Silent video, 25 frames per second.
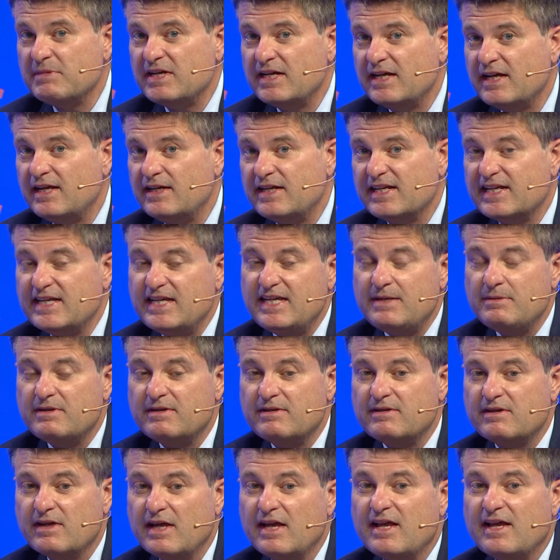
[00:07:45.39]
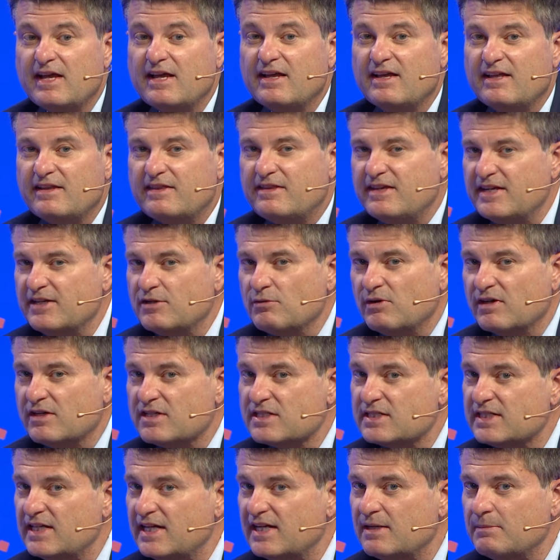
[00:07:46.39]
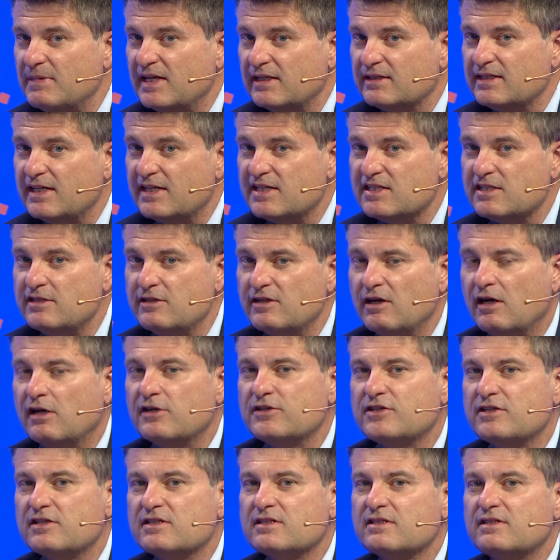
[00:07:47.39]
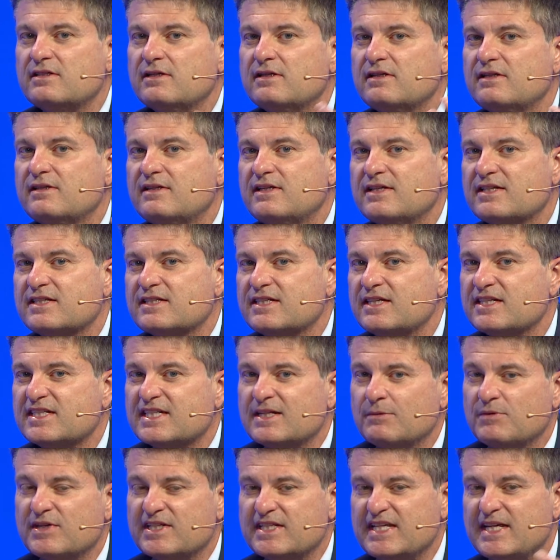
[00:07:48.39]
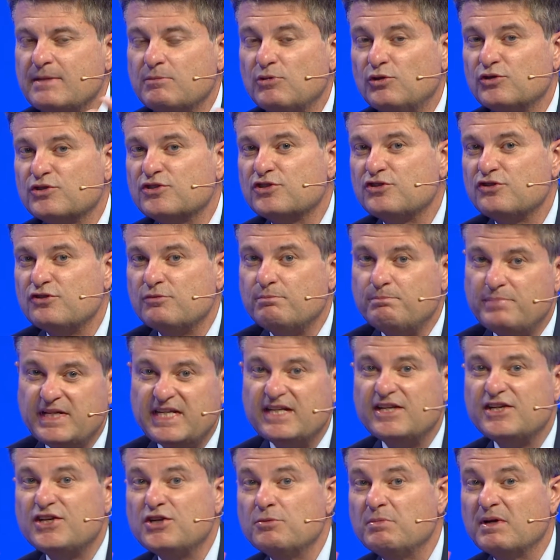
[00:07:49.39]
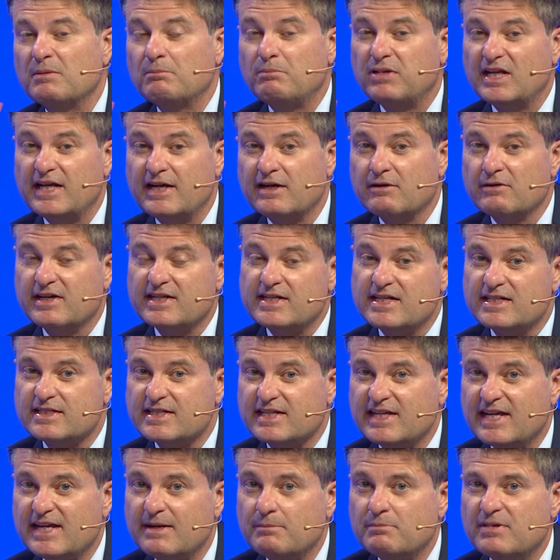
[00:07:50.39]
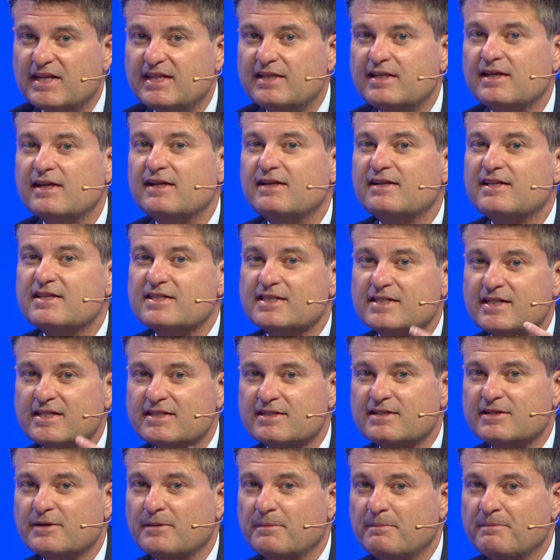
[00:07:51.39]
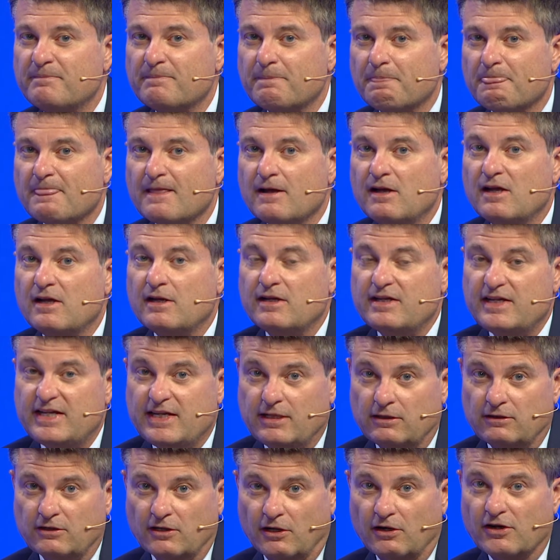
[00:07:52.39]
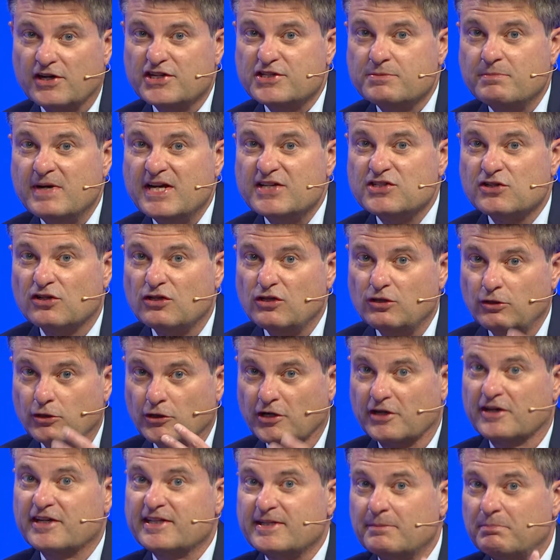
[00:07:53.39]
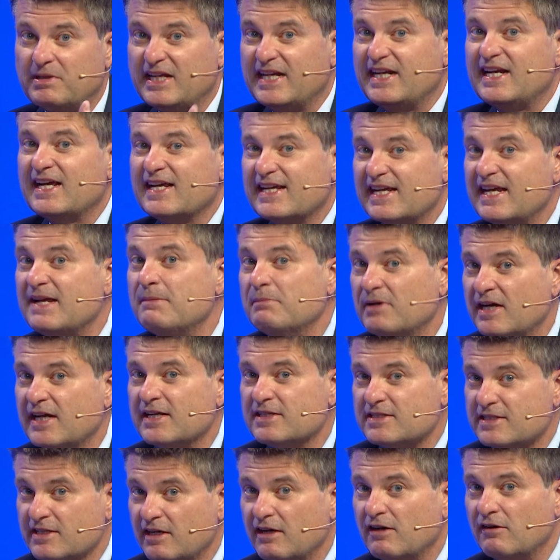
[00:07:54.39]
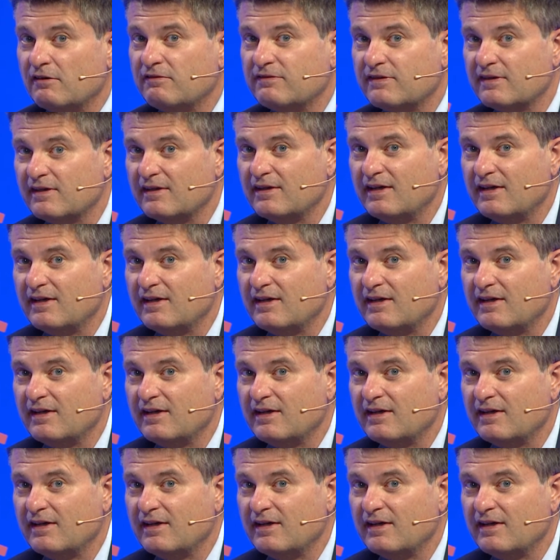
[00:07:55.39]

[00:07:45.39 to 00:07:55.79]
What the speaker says: And the key thing to understand about that is not just that this system was able to beat a human player at this game, but that the system, in large measure, learned to play that game by itself,